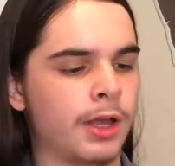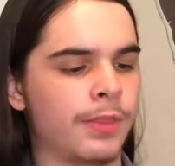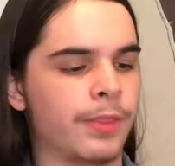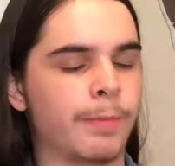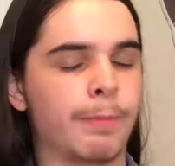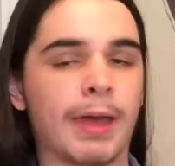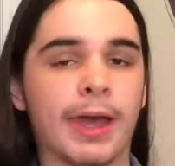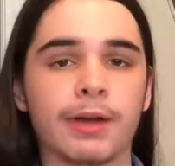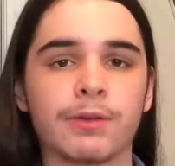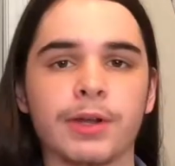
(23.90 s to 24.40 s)
The
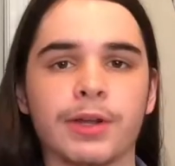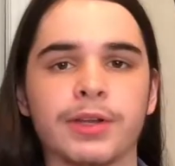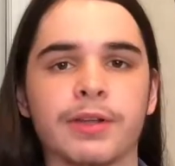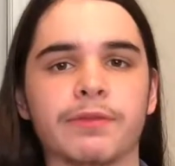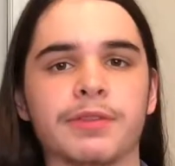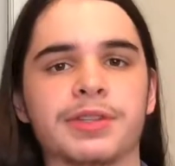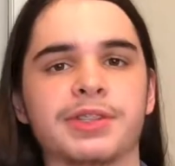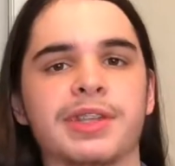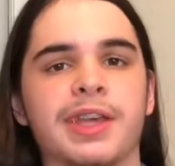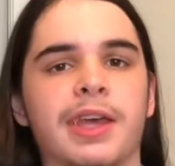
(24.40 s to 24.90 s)
background of
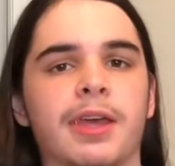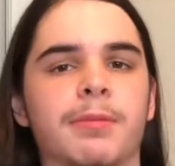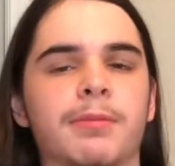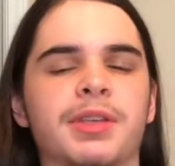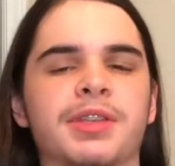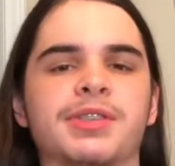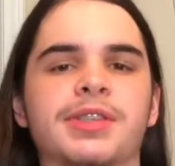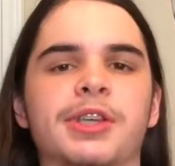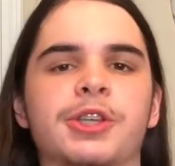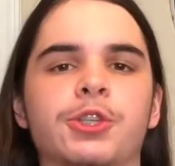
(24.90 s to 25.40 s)
this game
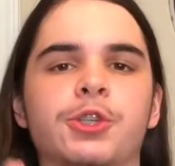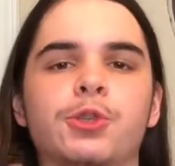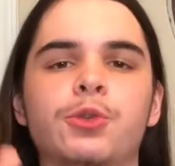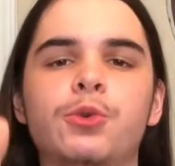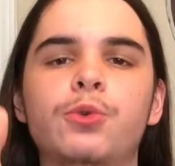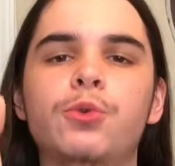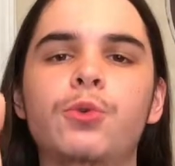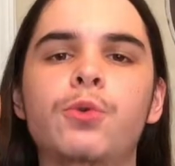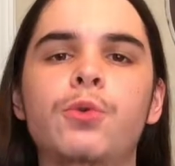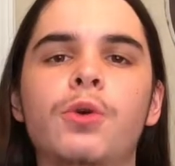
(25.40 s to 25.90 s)
is that
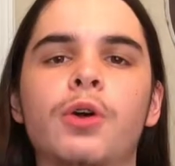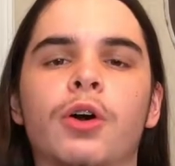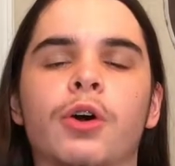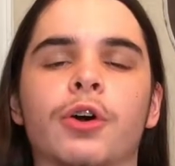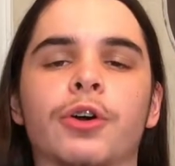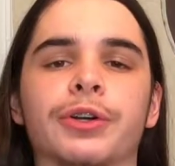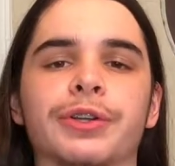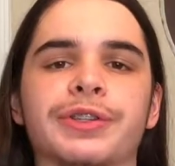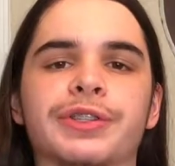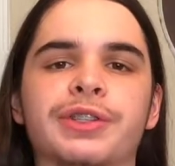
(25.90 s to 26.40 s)
you
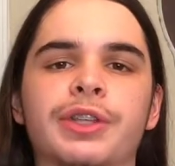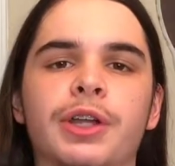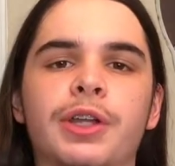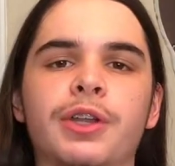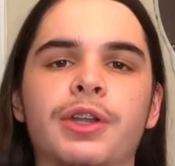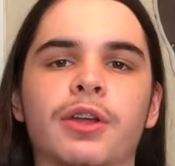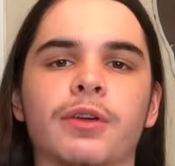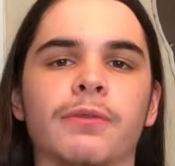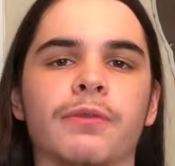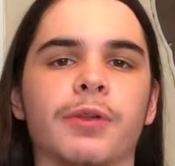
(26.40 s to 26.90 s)
are a
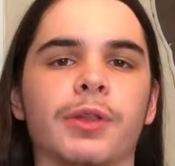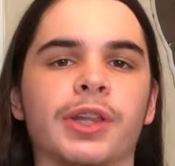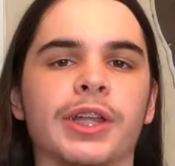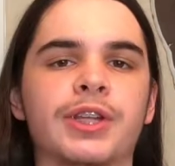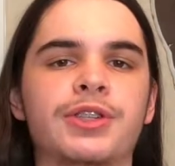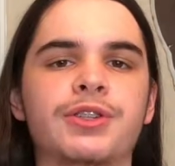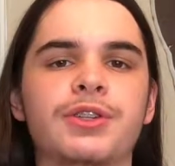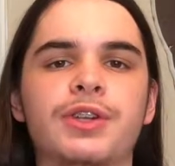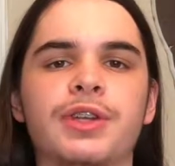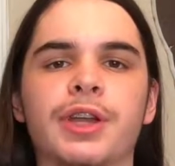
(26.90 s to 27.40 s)
son of the
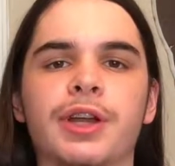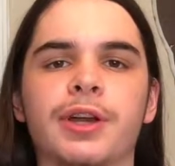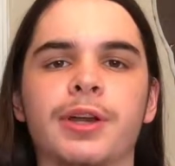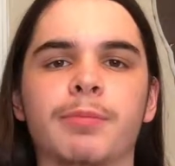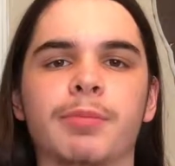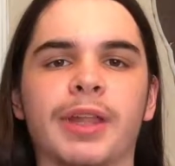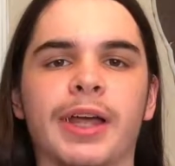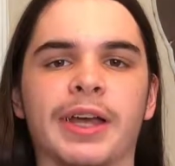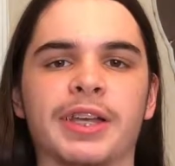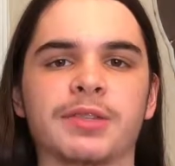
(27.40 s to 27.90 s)
legendary
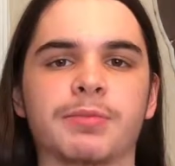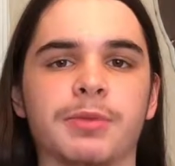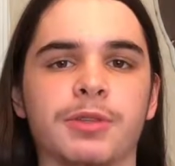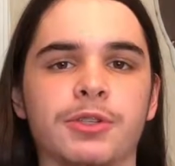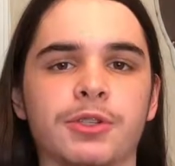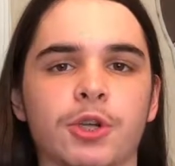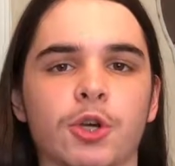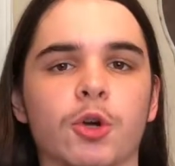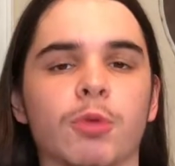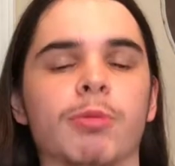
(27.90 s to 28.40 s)
blacksmith
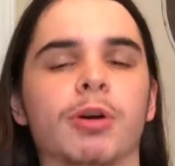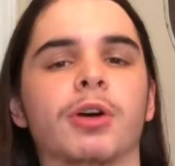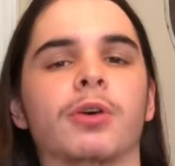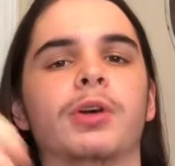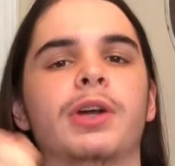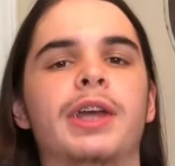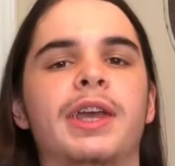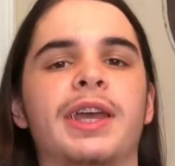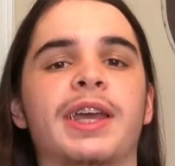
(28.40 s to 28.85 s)
Tobo,